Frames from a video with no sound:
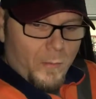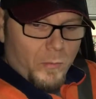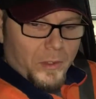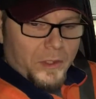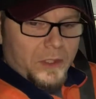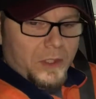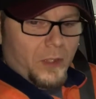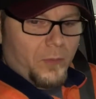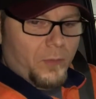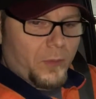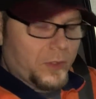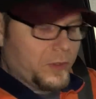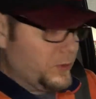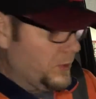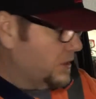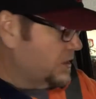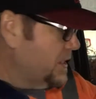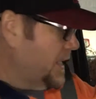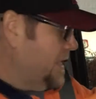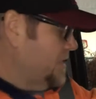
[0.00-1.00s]
I want to do, I to
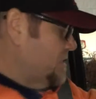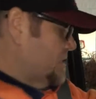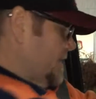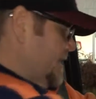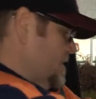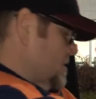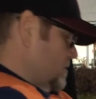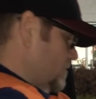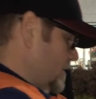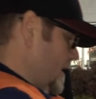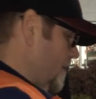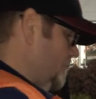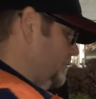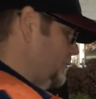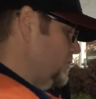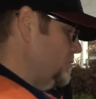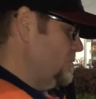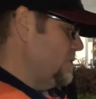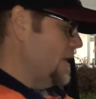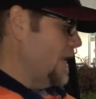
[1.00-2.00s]
do a taste test on that
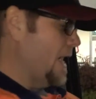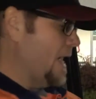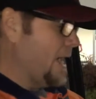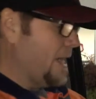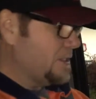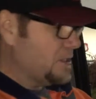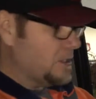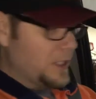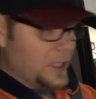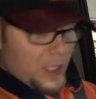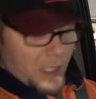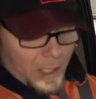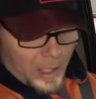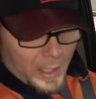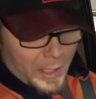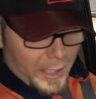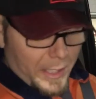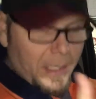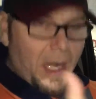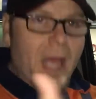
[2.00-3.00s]
for you guys.
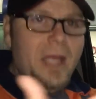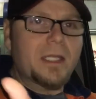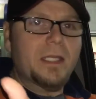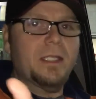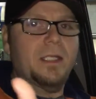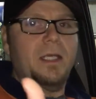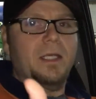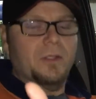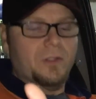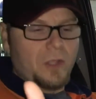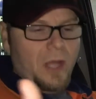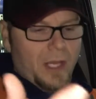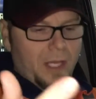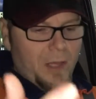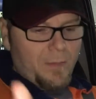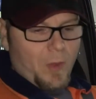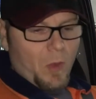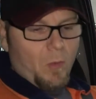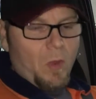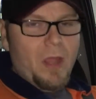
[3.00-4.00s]
And I didn't get a, I
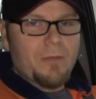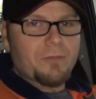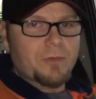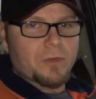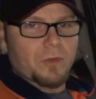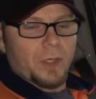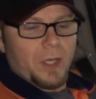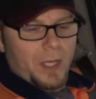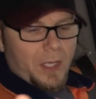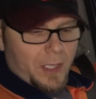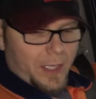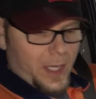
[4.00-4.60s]
got my wife a drink.